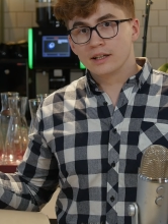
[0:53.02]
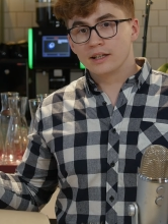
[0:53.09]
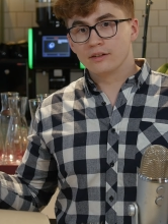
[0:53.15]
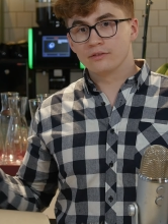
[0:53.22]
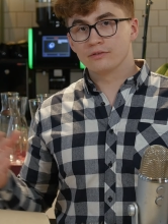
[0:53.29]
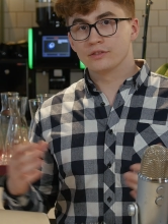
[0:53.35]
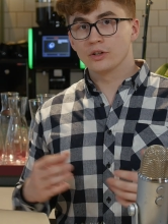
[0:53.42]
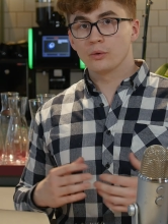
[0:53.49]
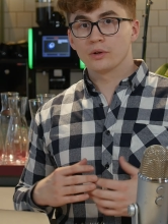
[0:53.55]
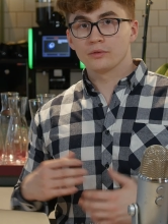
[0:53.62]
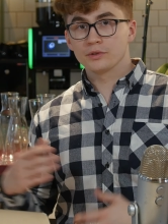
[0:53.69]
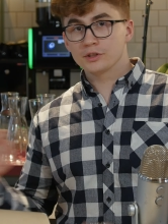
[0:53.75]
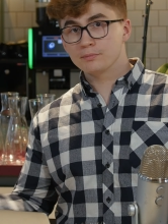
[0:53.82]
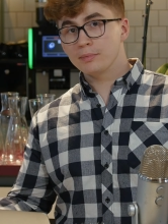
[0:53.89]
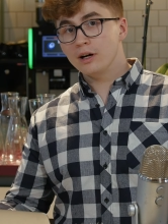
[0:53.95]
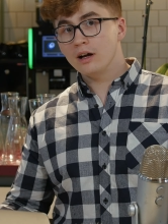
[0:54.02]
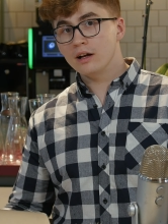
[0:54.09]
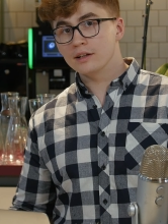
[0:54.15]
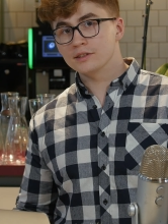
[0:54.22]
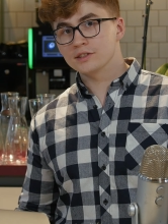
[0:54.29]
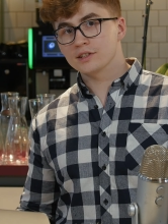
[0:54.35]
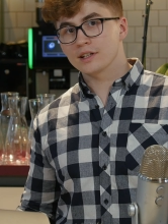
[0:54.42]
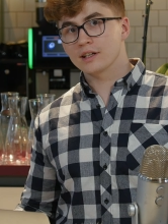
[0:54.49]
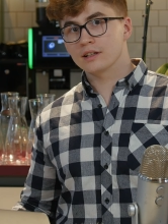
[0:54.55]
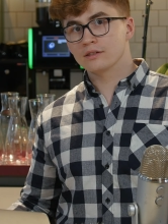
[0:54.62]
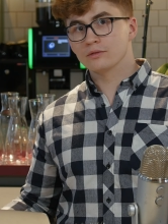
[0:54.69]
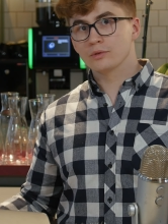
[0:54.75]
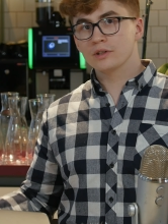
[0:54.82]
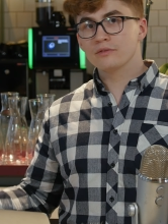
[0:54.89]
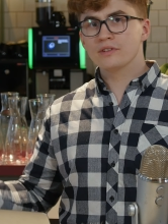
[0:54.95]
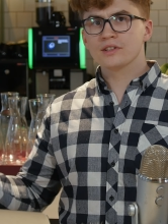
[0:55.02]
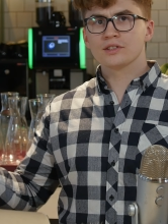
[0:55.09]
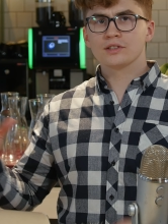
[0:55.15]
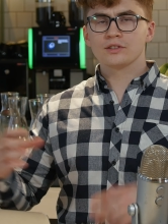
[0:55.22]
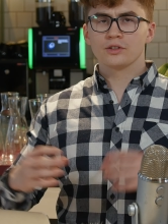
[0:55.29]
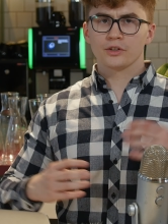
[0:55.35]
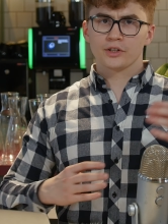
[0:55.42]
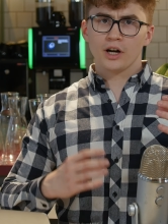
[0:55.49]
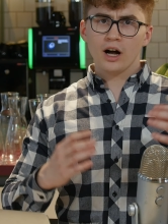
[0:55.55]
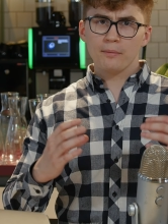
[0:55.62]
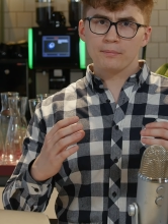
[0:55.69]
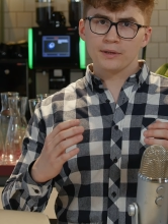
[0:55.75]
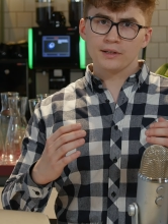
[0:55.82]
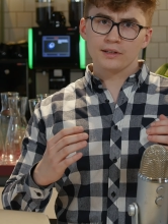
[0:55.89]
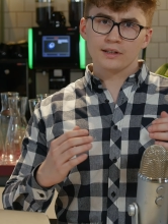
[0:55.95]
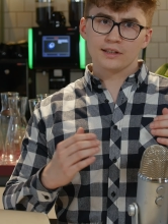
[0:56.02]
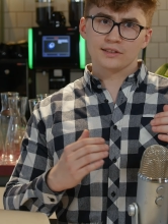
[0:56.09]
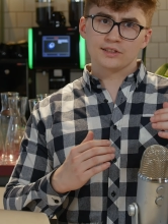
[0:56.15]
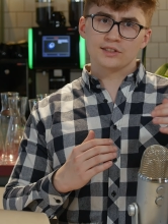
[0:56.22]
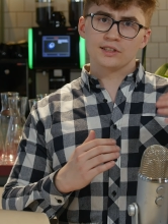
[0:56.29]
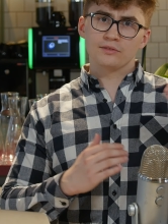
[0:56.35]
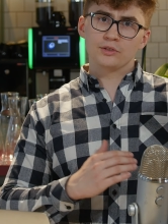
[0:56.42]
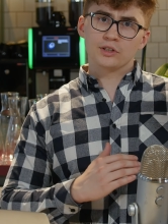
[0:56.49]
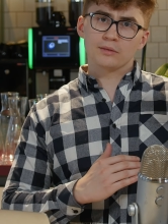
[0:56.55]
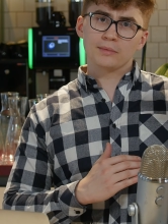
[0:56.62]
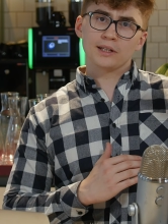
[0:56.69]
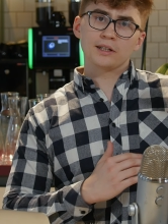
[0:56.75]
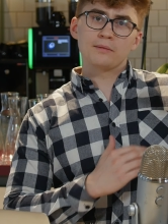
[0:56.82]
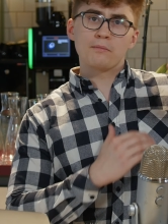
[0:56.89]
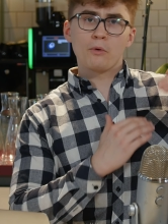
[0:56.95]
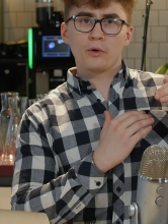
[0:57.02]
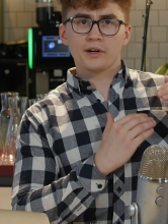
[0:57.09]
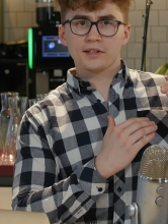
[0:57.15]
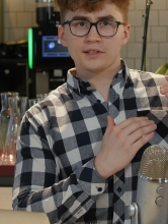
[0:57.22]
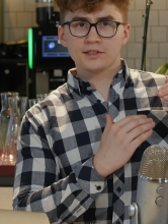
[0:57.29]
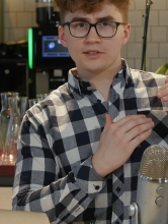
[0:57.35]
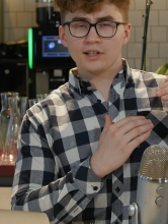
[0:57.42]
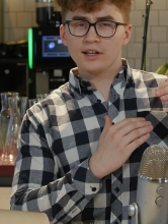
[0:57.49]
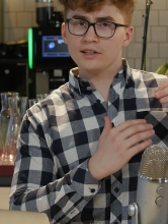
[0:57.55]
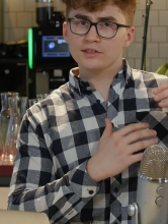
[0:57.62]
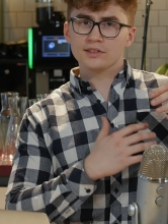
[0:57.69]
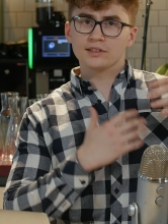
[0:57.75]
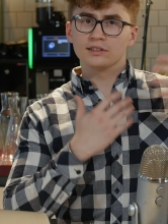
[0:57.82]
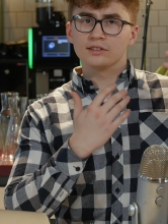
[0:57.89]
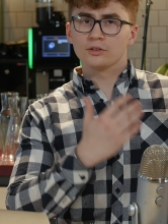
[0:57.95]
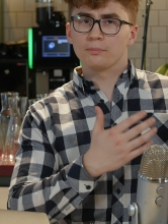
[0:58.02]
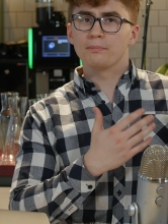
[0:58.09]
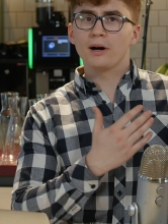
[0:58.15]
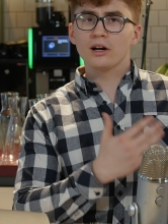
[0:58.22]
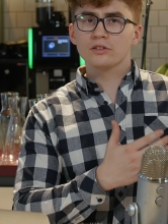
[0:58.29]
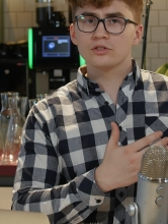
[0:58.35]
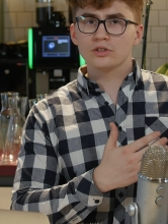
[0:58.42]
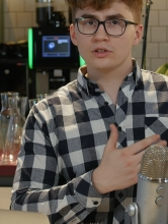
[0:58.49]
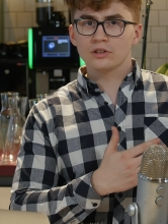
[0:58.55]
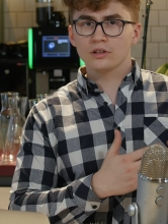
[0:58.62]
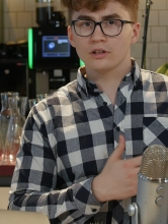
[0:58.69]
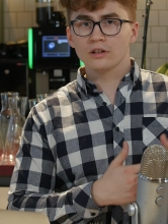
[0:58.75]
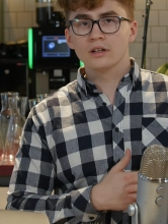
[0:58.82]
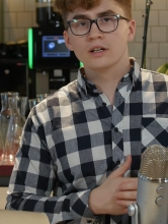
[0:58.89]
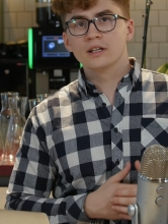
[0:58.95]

If no one responds, then revisit your copy and see if you can make it more concise and a little punchier